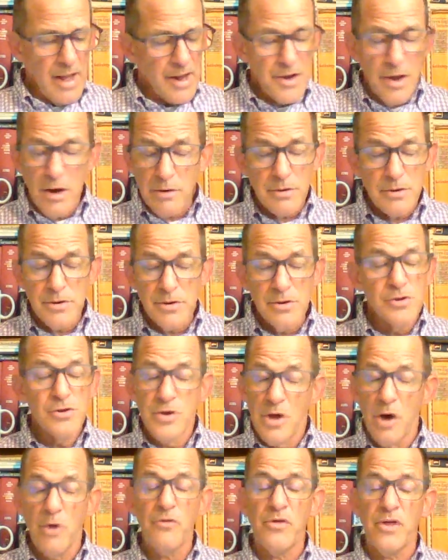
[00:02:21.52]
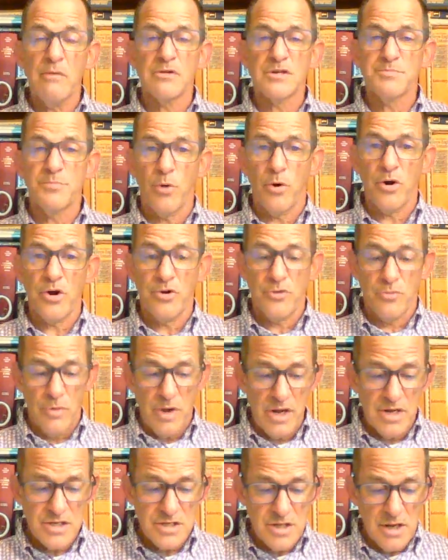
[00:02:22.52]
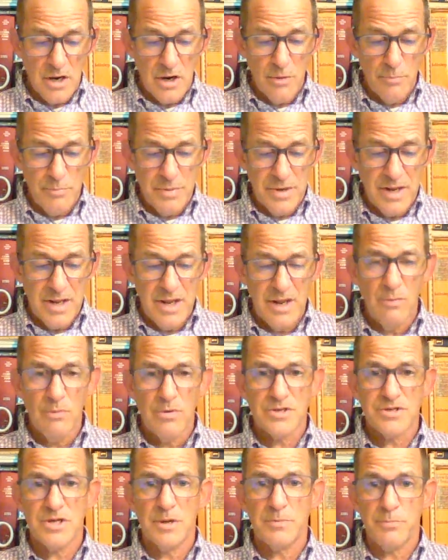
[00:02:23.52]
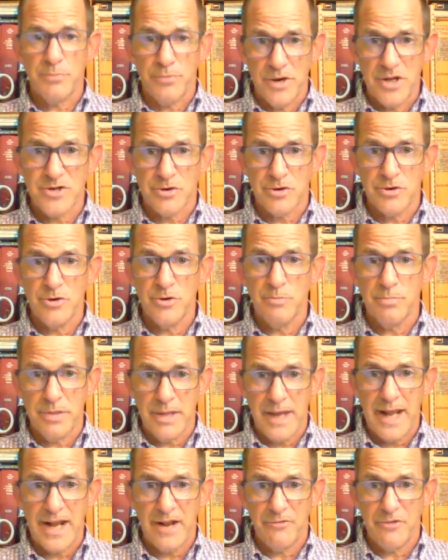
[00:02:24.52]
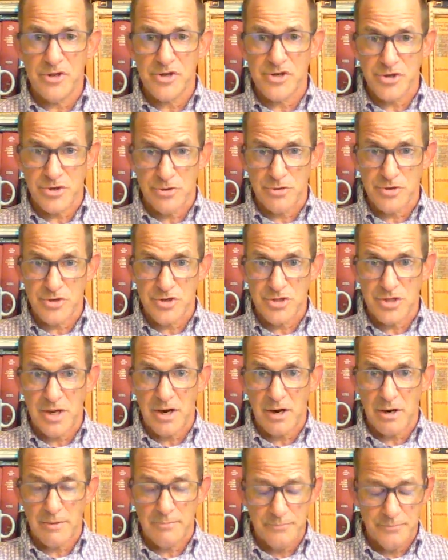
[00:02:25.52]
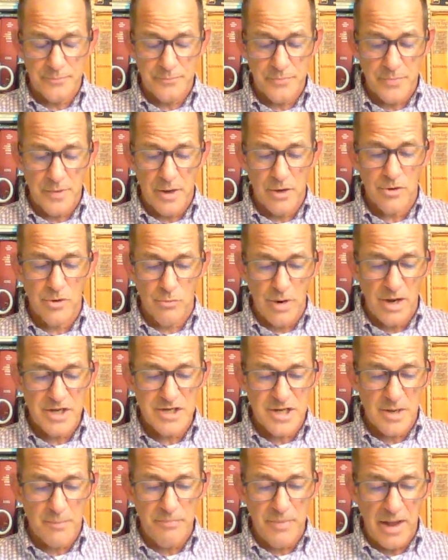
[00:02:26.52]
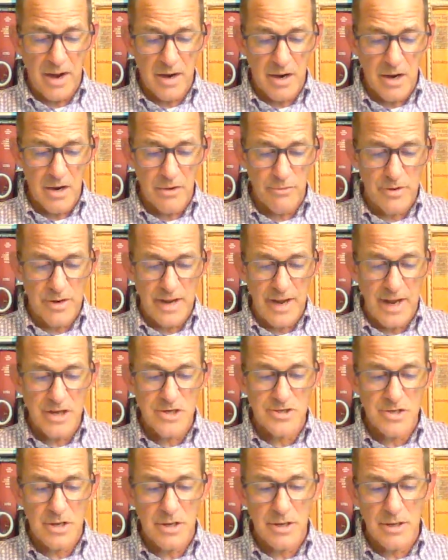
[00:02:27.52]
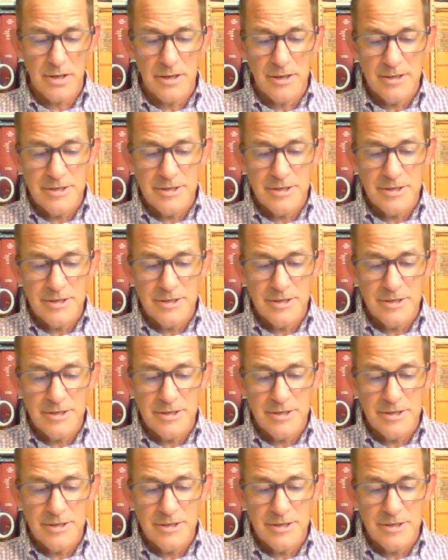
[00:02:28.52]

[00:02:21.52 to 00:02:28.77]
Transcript: I don't know that he was born and raised there, but he was the preacher who planted the church there and who raised up that congregation.